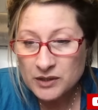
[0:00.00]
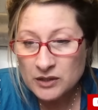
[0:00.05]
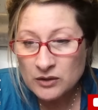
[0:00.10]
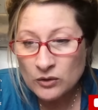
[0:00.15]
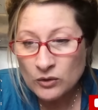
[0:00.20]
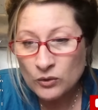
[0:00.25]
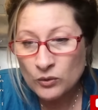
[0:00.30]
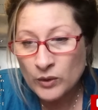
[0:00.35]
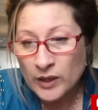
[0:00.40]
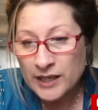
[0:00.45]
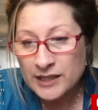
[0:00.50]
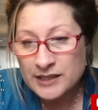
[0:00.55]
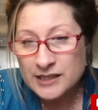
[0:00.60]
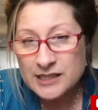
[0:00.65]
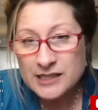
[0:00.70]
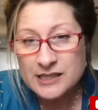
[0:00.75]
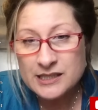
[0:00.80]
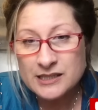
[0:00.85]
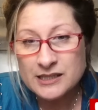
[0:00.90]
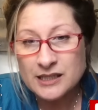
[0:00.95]

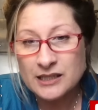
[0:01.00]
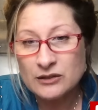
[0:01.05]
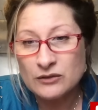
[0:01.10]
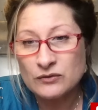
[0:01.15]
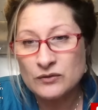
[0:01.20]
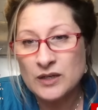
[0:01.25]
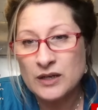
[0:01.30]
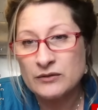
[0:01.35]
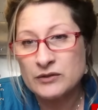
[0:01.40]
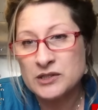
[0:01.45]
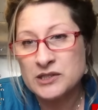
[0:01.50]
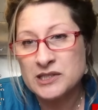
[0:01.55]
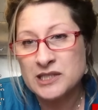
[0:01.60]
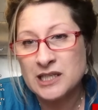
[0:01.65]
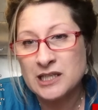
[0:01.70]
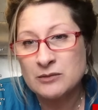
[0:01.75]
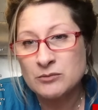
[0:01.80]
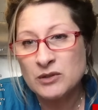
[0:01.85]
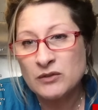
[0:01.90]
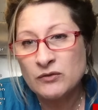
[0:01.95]
horrendous that you've never
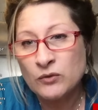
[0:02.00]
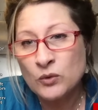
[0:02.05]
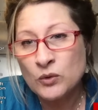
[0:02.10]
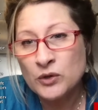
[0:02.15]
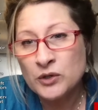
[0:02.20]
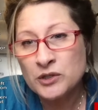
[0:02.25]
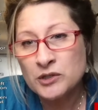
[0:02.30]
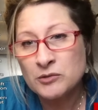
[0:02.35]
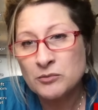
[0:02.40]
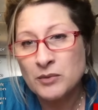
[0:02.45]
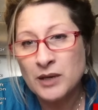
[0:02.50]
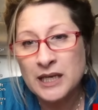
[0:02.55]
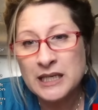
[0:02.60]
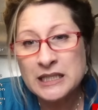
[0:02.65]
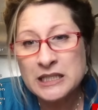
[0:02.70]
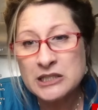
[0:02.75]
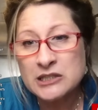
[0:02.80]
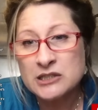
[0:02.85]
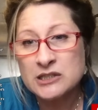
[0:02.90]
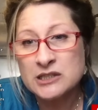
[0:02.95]
seen before, you may
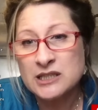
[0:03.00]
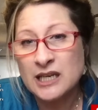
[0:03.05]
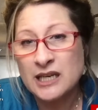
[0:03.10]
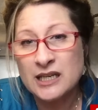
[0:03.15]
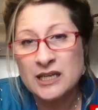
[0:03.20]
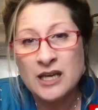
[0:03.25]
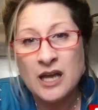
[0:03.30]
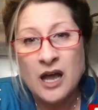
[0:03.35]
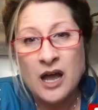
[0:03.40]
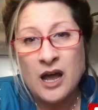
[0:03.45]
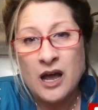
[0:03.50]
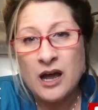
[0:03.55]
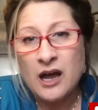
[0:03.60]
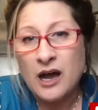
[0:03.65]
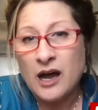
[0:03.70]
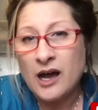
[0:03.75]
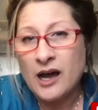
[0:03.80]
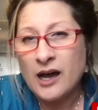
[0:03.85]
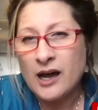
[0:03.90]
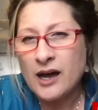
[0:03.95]
just say,
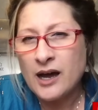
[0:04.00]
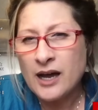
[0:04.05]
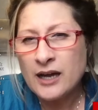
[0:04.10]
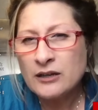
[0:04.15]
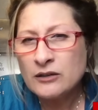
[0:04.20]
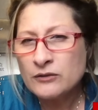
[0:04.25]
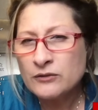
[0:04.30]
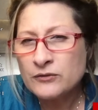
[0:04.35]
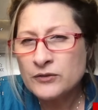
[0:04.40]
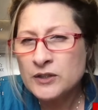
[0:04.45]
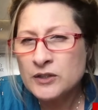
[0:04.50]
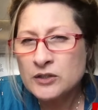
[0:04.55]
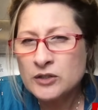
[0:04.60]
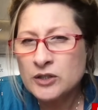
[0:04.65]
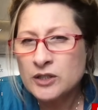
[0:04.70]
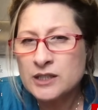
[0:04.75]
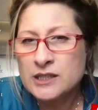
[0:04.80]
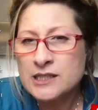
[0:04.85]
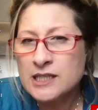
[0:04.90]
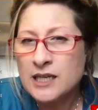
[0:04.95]
I don't feel
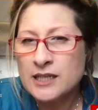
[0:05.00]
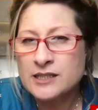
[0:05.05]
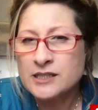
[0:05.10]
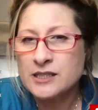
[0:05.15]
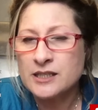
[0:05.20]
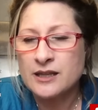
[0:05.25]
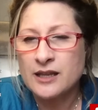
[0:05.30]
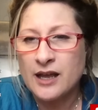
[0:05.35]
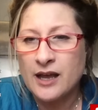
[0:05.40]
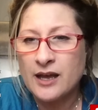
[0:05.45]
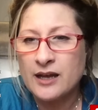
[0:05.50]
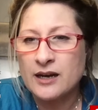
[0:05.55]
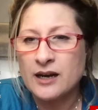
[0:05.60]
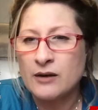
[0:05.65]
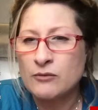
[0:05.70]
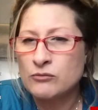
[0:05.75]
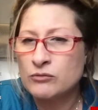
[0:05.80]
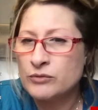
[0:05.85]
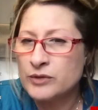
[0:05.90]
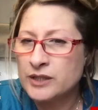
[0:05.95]
good touching that. I
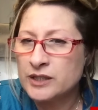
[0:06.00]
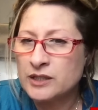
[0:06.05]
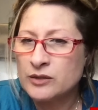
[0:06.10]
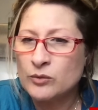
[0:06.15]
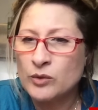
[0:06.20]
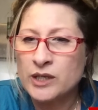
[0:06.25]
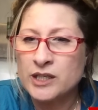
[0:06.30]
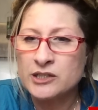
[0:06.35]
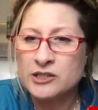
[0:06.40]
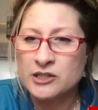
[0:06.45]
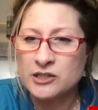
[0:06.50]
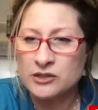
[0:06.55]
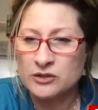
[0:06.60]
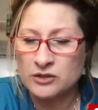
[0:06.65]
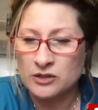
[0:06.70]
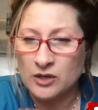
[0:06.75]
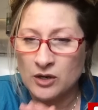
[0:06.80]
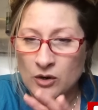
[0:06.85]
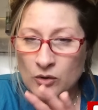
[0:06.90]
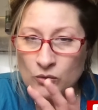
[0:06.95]
really want to just
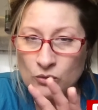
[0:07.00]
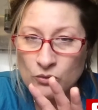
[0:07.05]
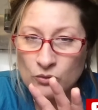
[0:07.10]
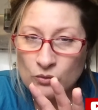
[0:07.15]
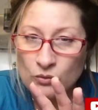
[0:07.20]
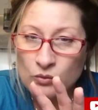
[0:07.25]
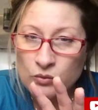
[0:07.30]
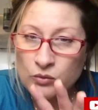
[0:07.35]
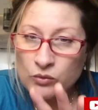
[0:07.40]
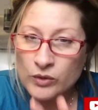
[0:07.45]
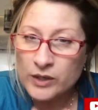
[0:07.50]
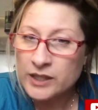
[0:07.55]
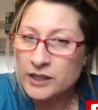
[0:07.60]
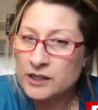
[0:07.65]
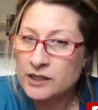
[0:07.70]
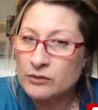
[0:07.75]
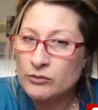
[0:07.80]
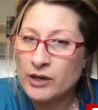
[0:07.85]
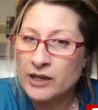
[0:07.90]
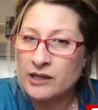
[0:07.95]

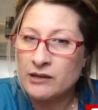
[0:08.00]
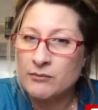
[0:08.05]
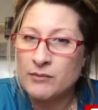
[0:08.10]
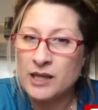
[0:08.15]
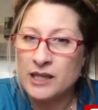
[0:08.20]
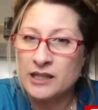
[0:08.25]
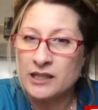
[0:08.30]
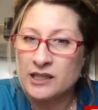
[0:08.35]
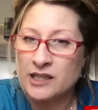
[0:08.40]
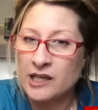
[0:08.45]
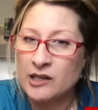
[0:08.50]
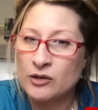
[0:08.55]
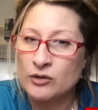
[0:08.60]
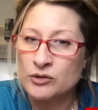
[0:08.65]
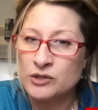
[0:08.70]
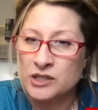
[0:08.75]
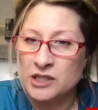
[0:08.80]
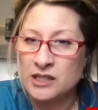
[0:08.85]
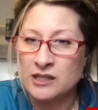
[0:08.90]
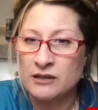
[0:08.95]
really recommend that they go
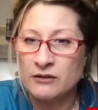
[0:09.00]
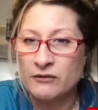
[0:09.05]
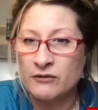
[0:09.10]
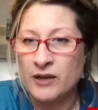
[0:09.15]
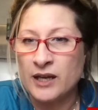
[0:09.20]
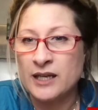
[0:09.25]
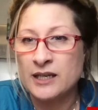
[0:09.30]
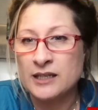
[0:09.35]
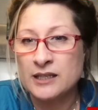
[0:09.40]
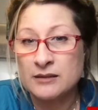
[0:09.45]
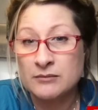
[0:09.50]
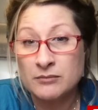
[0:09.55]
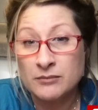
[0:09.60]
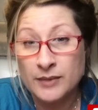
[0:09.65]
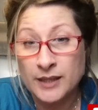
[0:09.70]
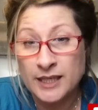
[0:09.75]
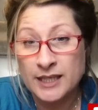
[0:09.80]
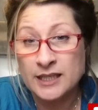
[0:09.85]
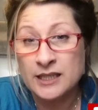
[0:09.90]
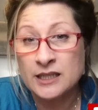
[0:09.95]
see the vet
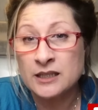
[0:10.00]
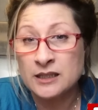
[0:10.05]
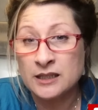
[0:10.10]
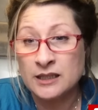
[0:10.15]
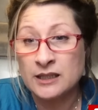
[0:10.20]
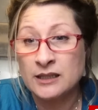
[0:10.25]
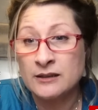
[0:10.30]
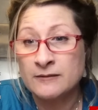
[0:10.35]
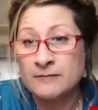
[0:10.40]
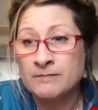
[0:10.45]
immediately